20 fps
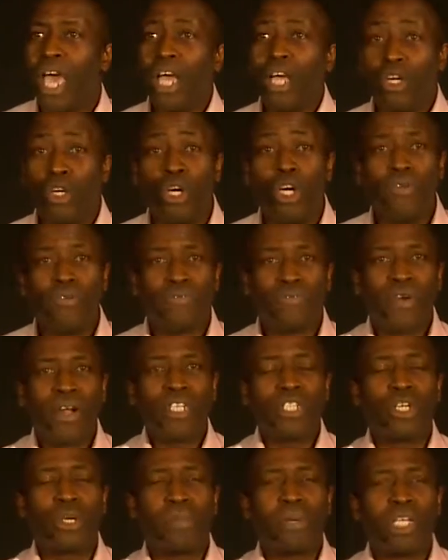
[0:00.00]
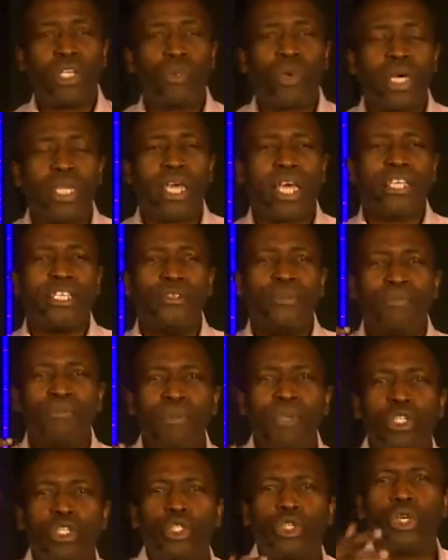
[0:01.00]
A good friendship is where there is
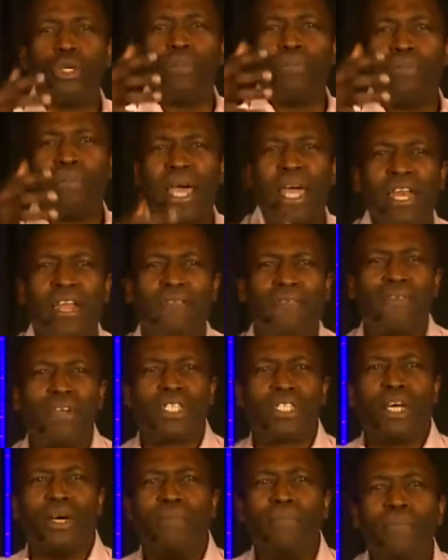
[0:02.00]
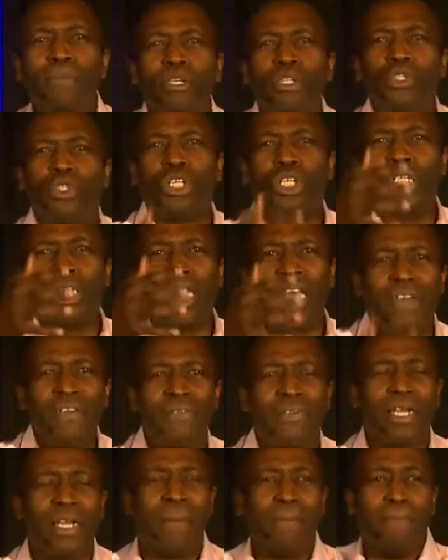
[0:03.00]
mutual benefits and mutual
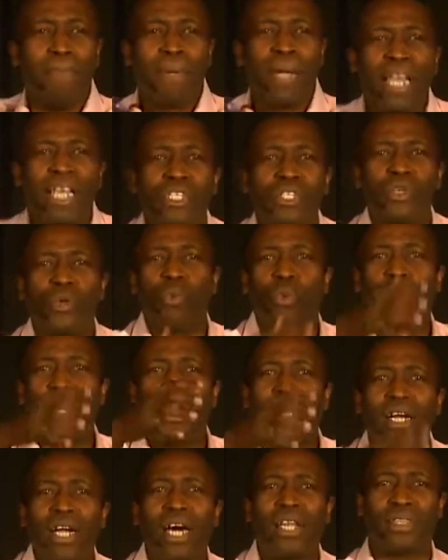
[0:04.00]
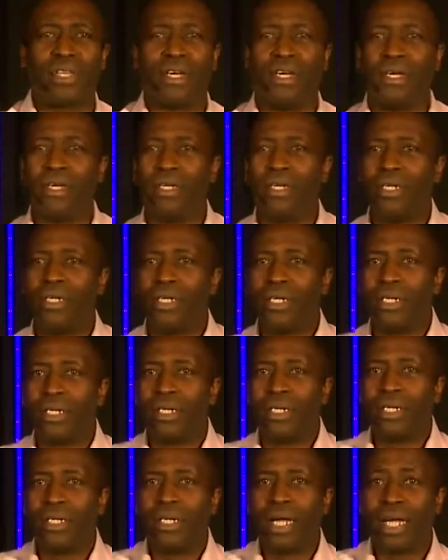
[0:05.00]
giving and blessing one another.
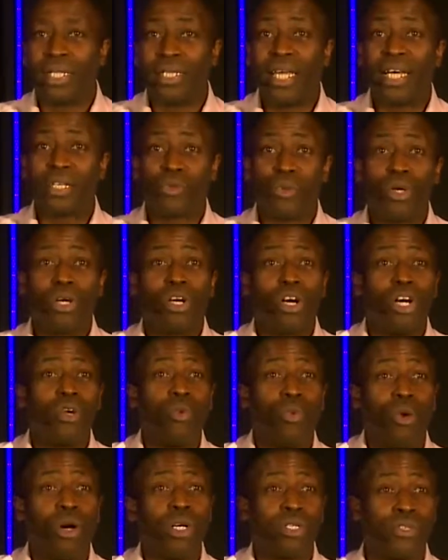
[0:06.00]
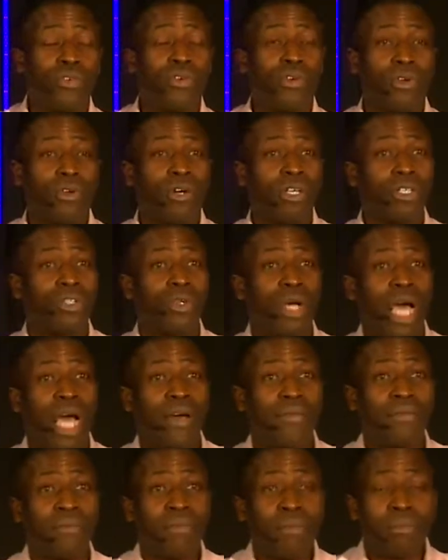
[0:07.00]
And that's what God wants for us to
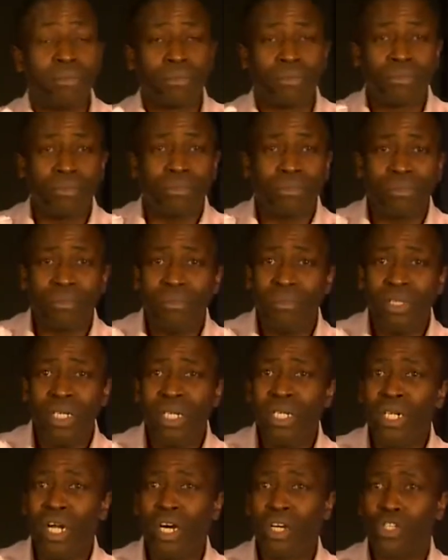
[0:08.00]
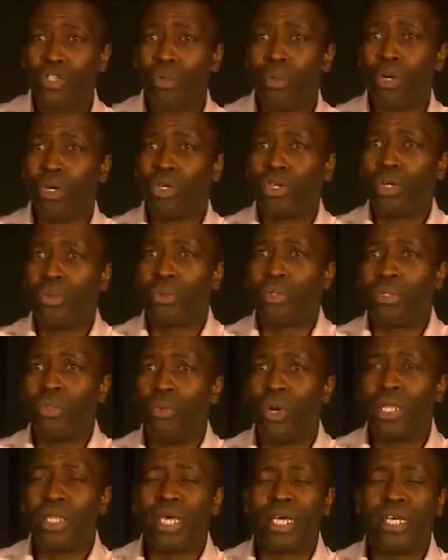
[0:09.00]
have in our small groups,
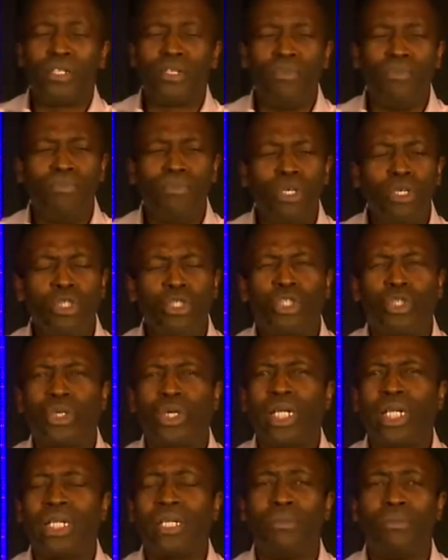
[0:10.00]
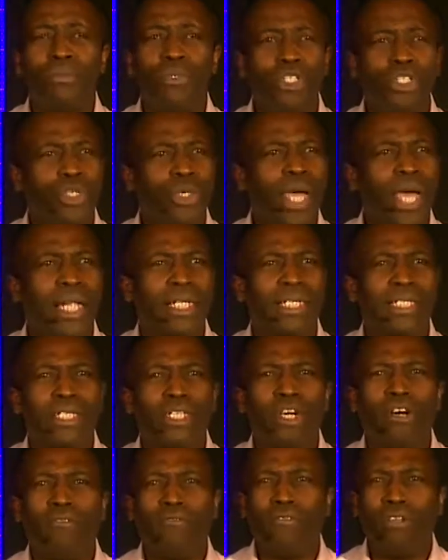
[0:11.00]
where there is
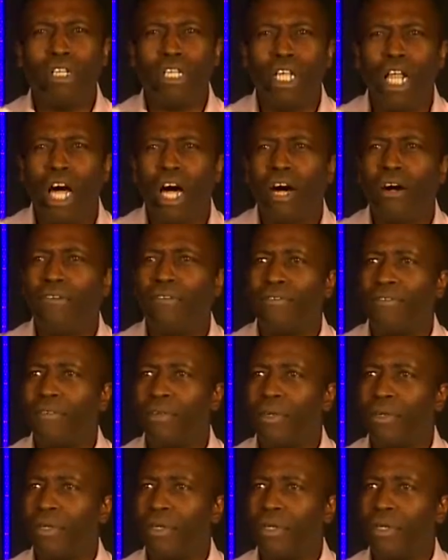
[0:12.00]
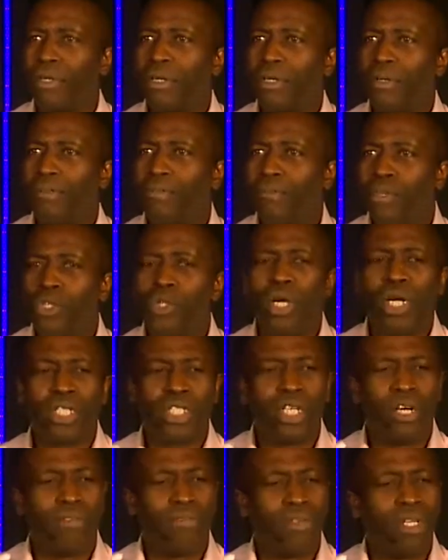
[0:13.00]
mutuality of love.
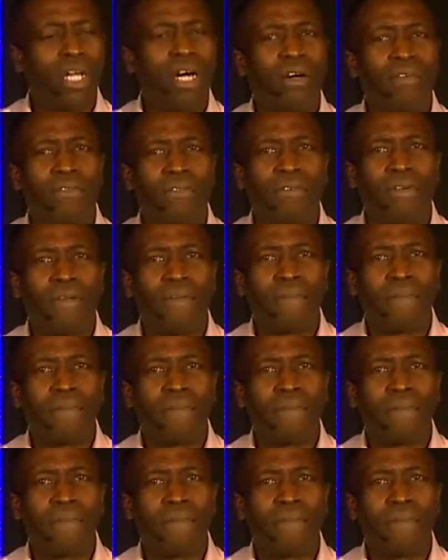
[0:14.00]
Mutuality of love.